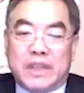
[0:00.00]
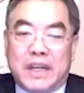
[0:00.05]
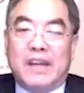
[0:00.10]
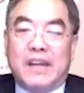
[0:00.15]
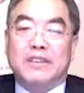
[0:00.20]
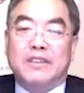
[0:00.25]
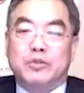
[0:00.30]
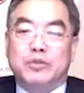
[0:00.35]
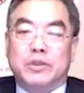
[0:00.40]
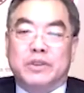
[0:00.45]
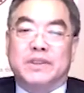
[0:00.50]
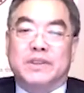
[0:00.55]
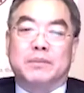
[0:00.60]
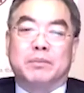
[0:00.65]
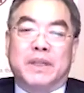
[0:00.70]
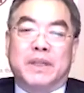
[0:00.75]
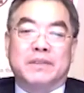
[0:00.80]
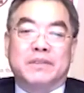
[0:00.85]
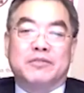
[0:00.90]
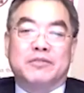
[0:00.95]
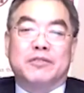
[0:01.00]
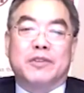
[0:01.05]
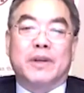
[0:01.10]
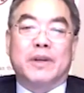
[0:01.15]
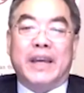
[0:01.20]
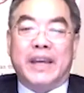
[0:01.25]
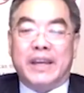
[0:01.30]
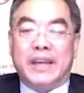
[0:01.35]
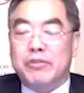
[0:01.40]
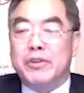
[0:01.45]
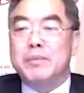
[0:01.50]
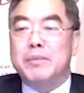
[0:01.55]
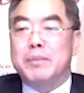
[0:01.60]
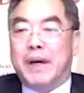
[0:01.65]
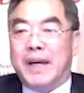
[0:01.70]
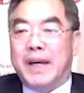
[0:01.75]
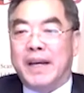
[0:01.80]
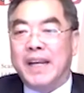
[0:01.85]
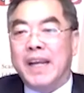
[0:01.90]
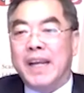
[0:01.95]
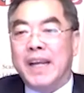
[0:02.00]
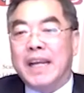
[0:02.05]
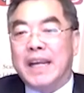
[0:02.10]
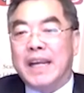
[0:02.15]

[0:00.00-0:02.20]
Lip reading: countries, but for everybody.